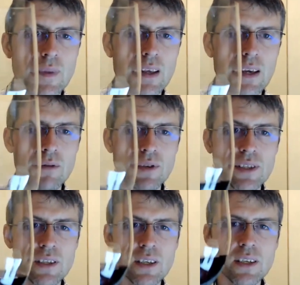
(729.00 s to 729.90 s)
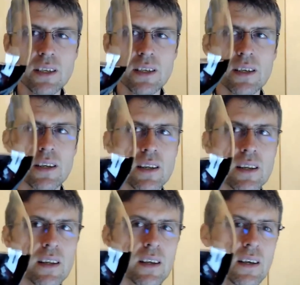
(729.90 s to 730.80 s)
Can we see
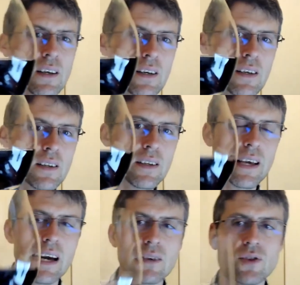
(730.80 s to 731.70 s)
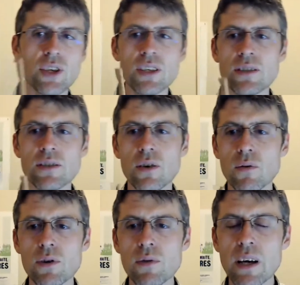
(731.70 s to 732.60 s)
the arches? So
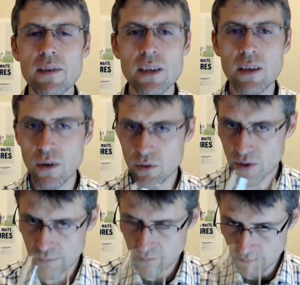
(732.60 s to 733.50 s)
what do we have at the nose?